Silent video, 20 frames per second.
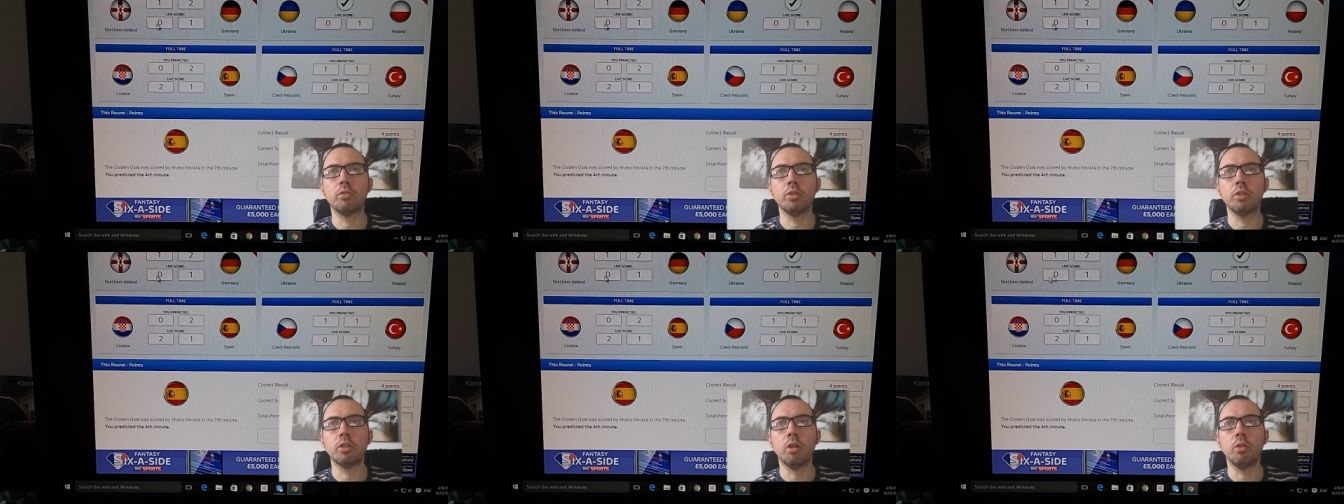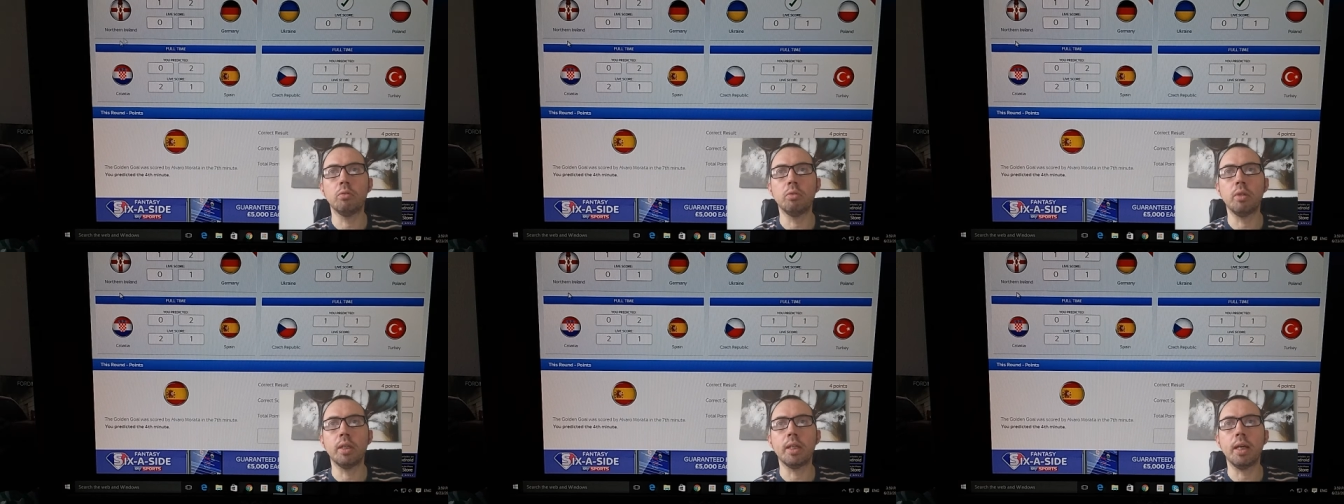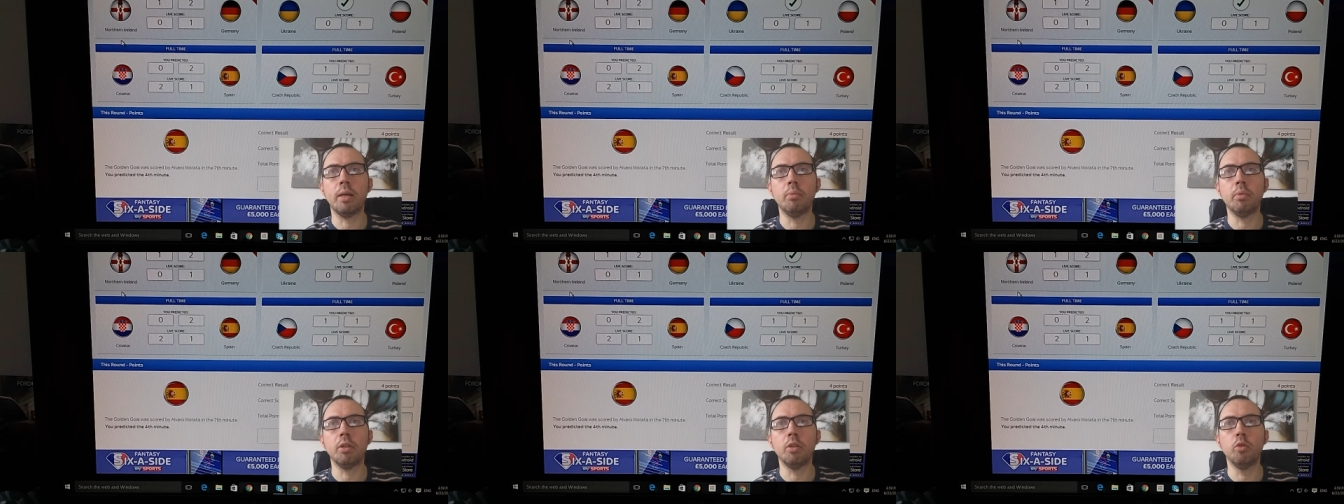result
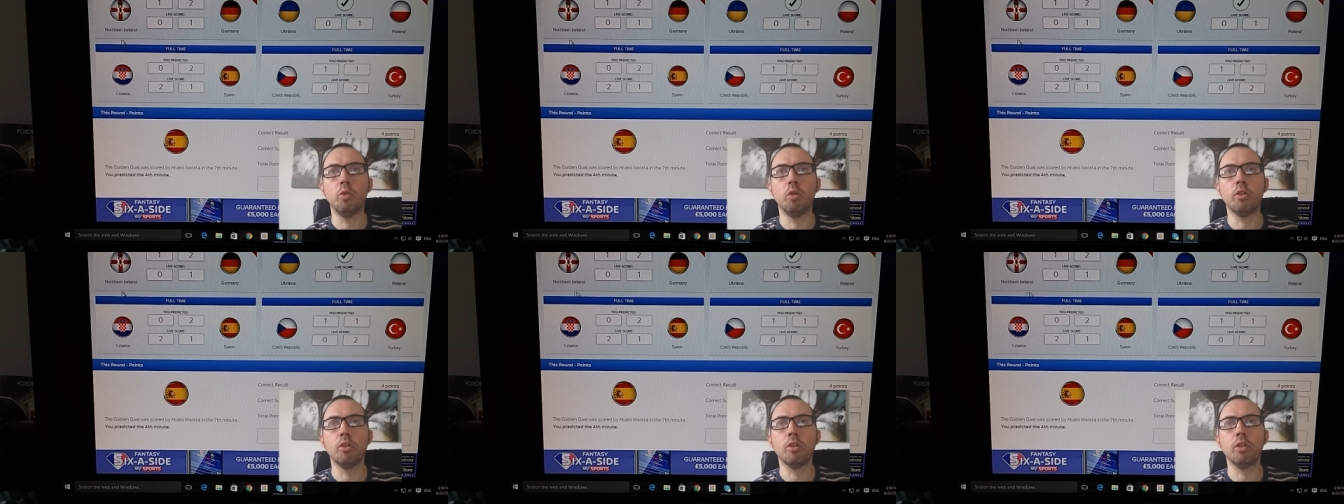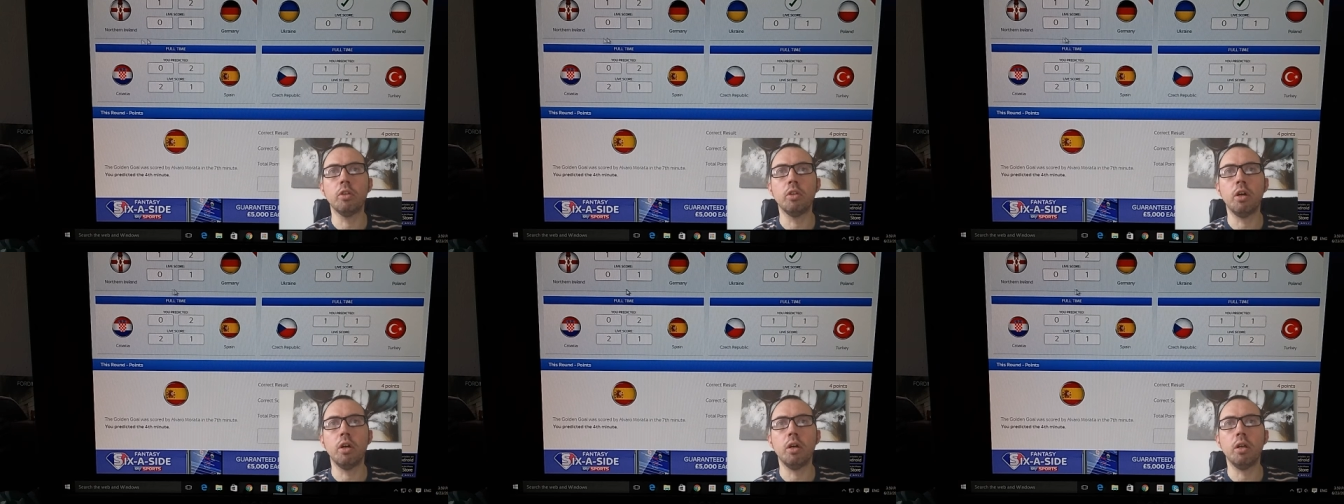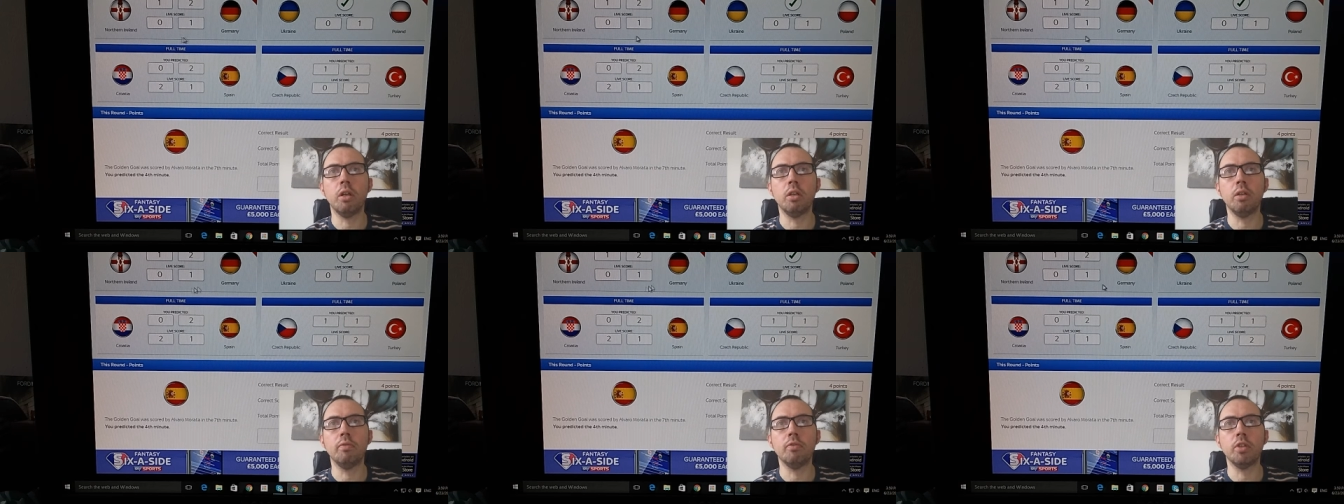again with Northern
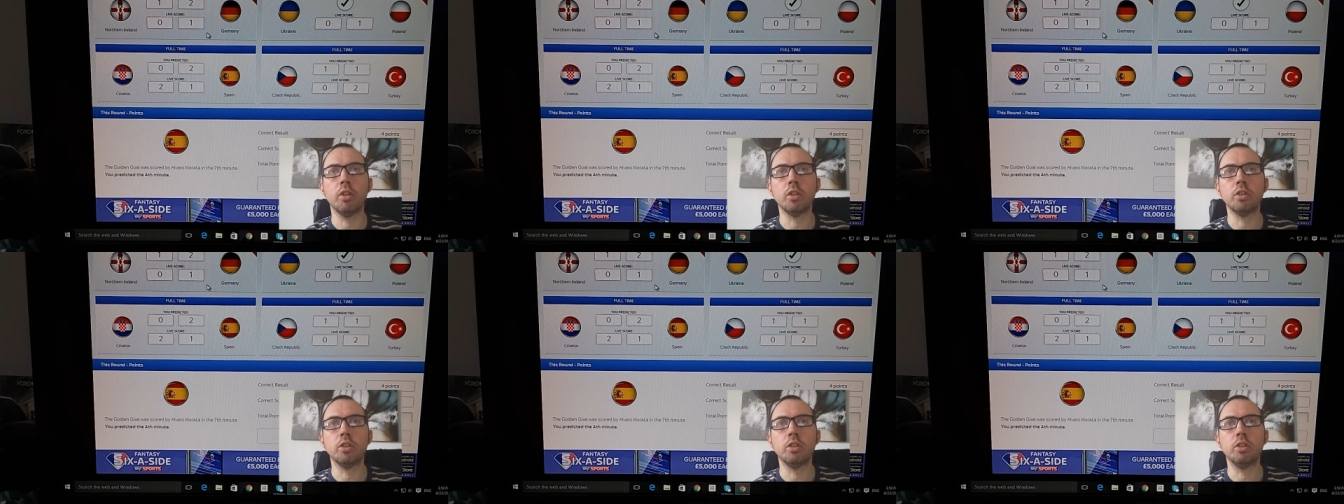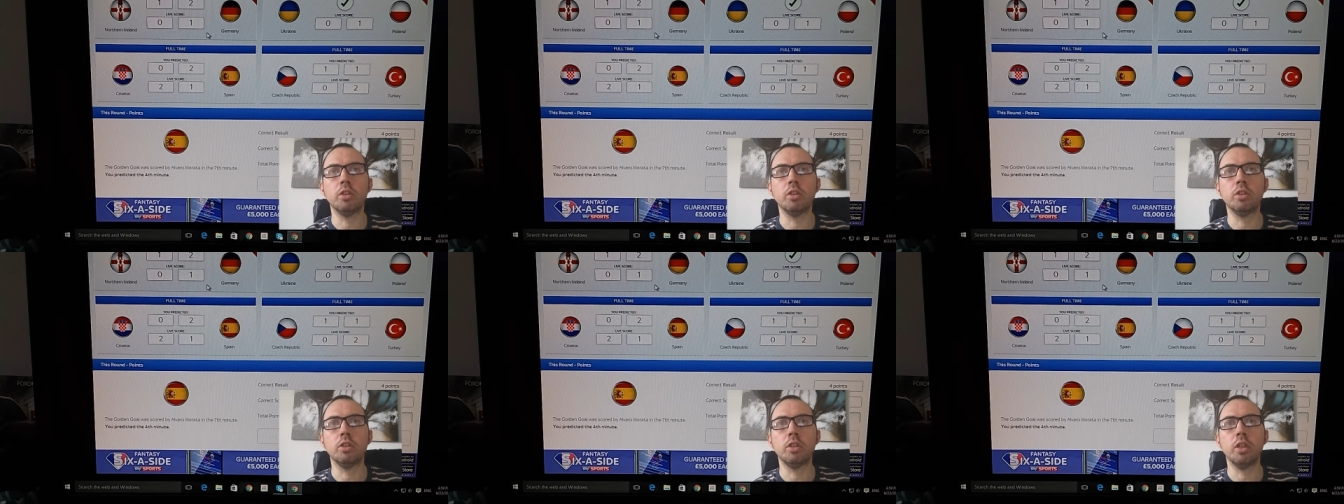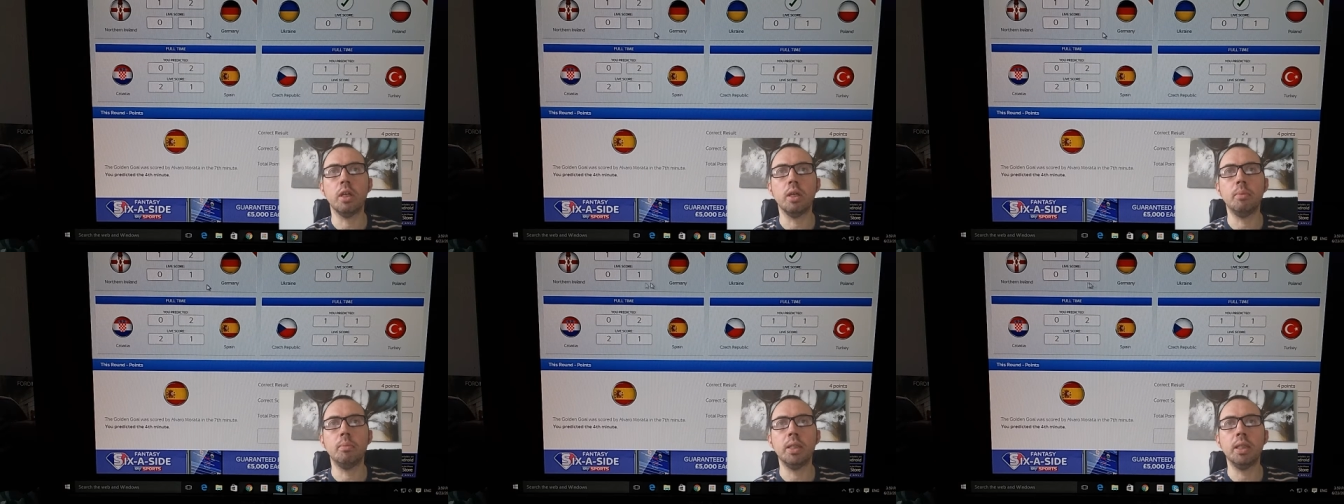Ireland versus
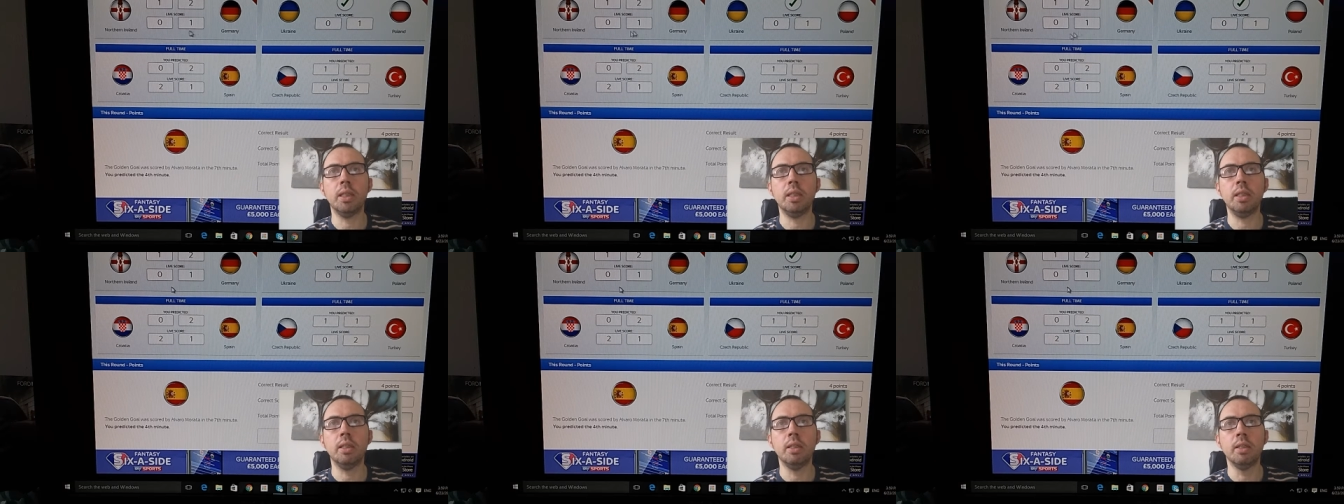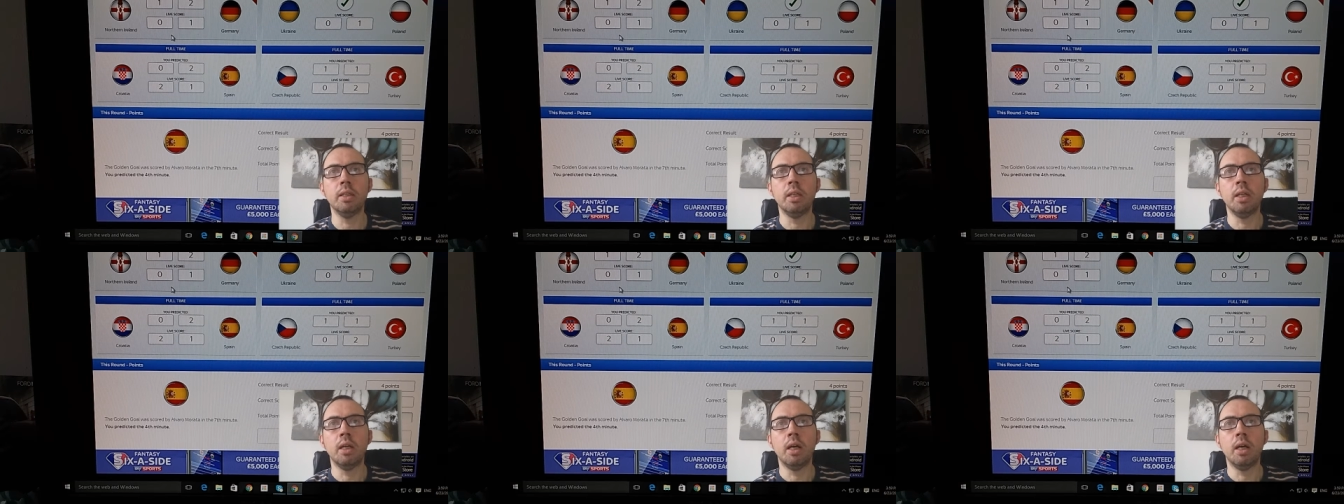Germany.